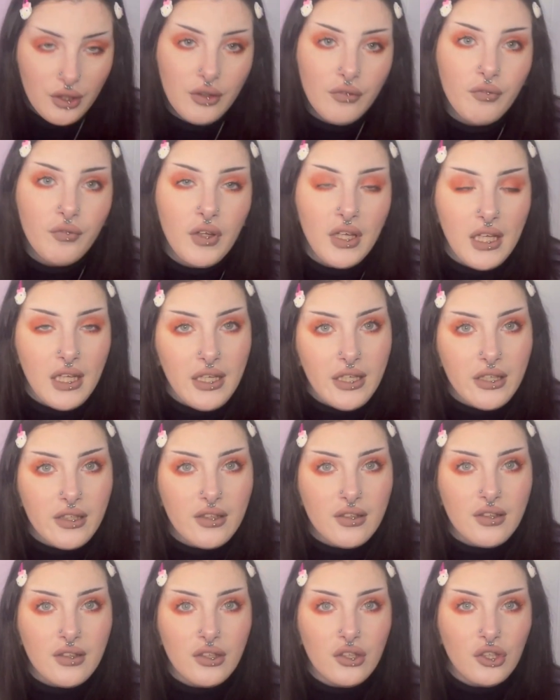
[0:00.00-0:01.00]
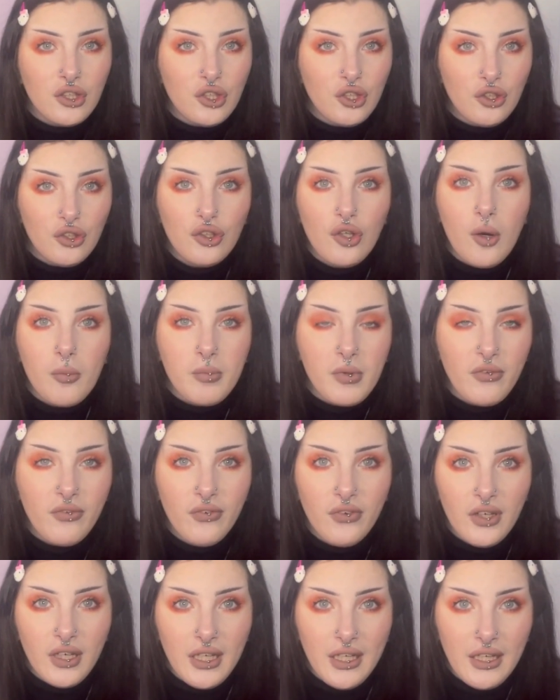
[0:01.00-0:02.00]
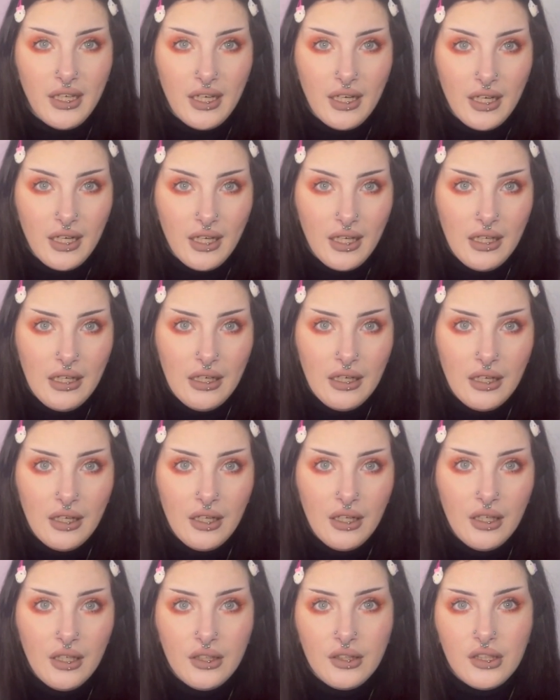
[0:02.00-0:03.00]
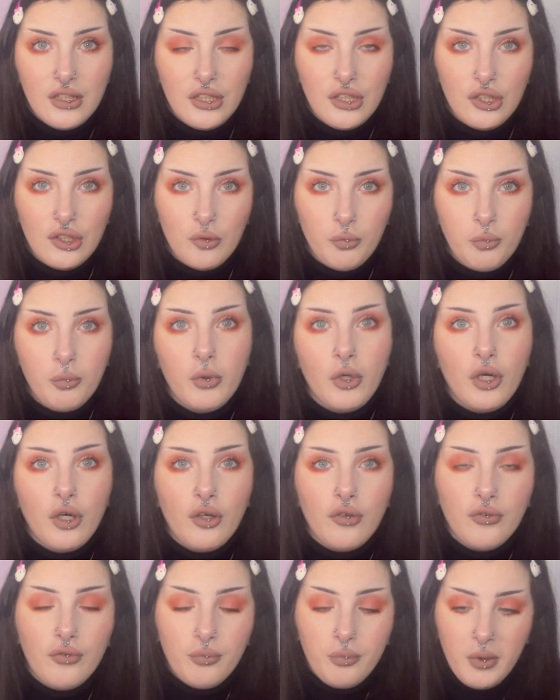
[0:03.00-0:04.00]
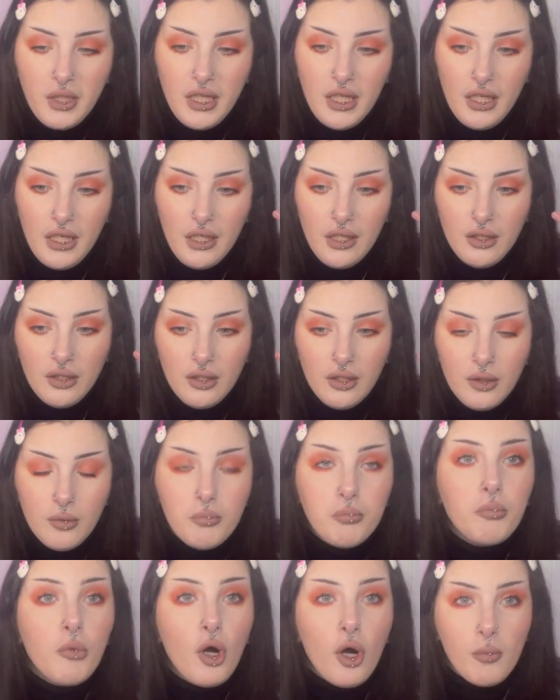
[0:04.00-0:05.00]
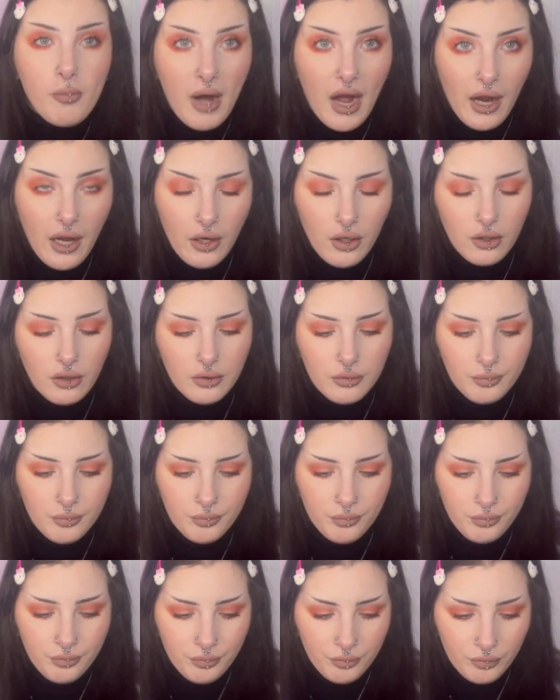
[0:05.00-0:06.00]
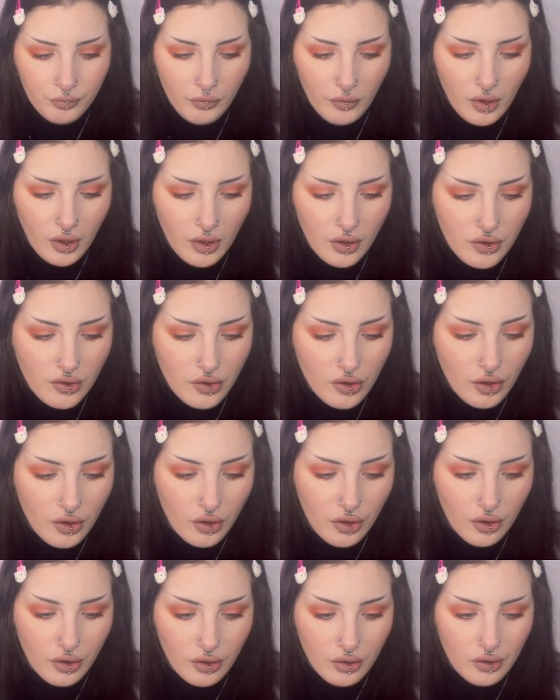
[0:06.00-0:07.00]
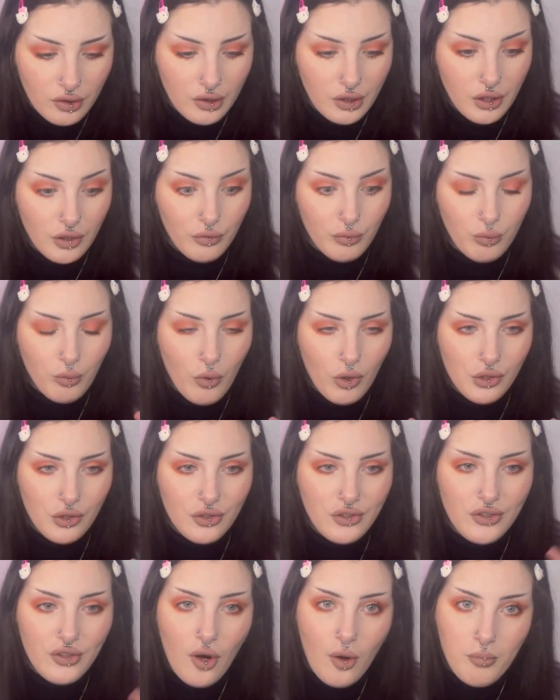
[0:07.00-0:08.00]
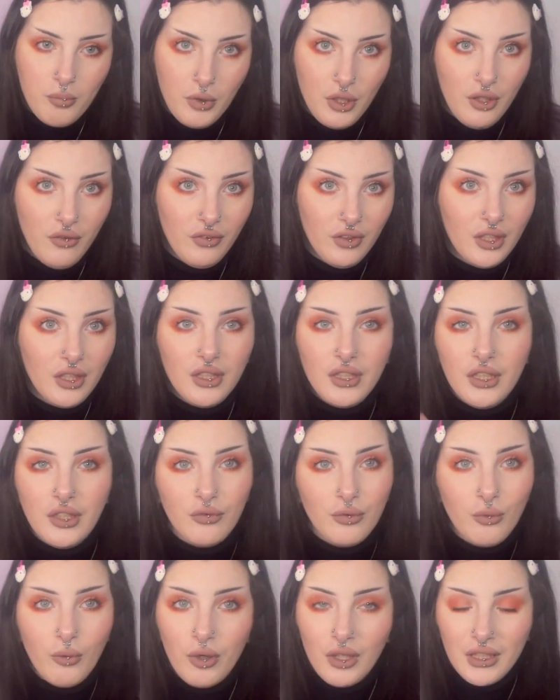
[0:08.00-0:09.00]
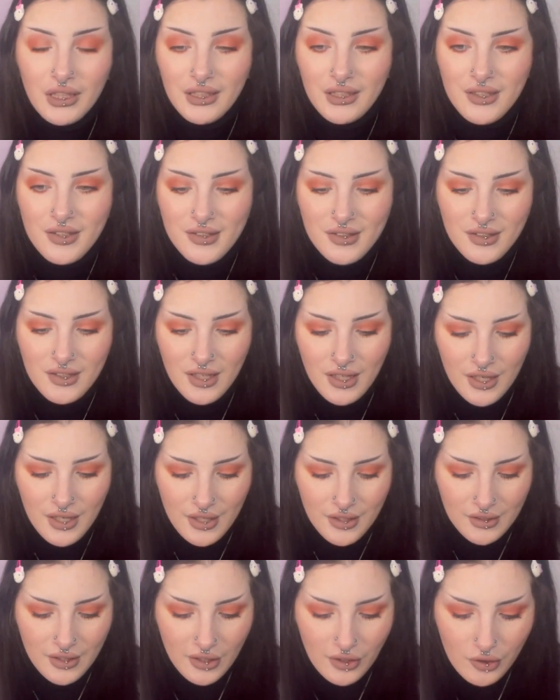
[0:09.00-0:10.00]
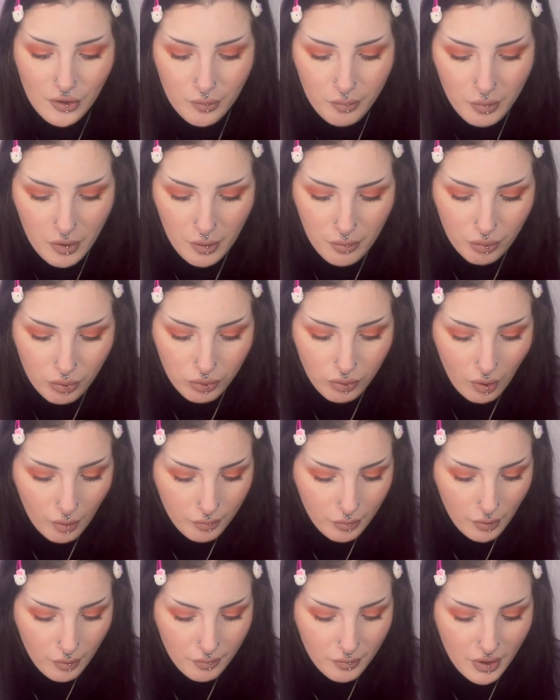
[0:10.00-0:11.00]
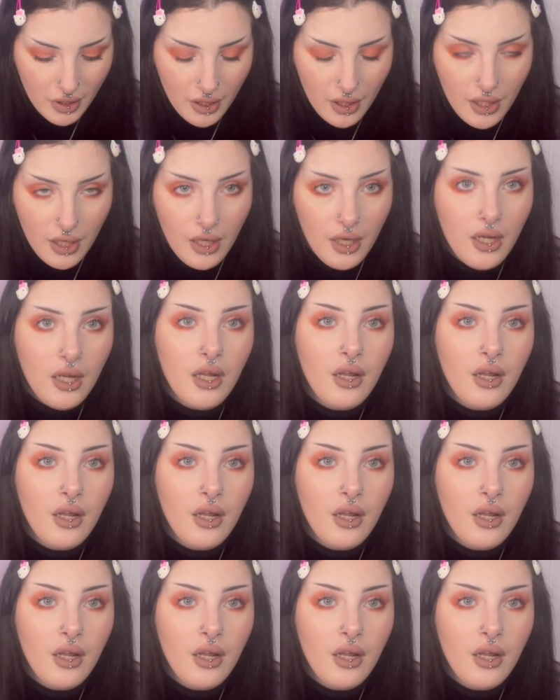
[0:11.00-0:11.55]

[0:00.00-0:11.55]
the ears should not be flaky, they should both be mobile. So if one's not moving and the other one is, there could be a problem there.